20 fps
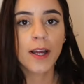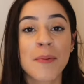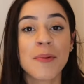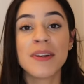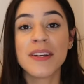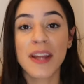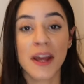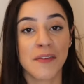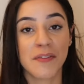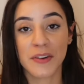I would
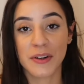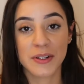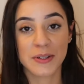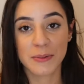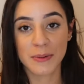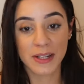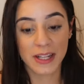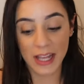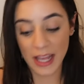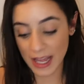never do
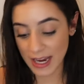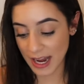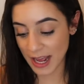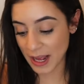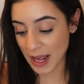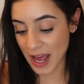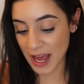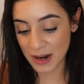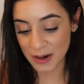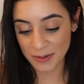it again.
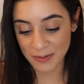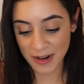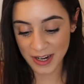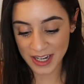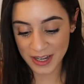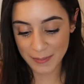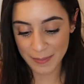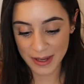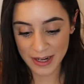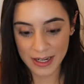I, I don't
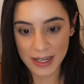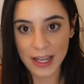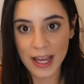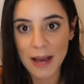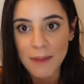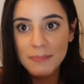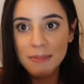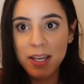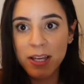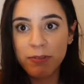recommend it.
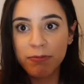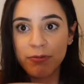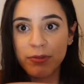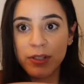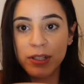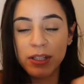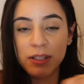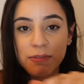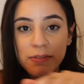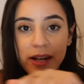I'm like
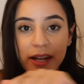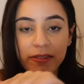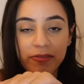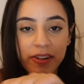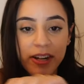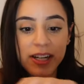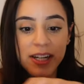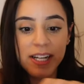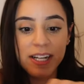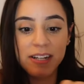really red
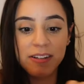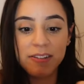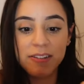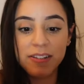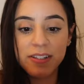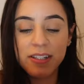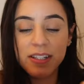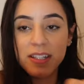right now.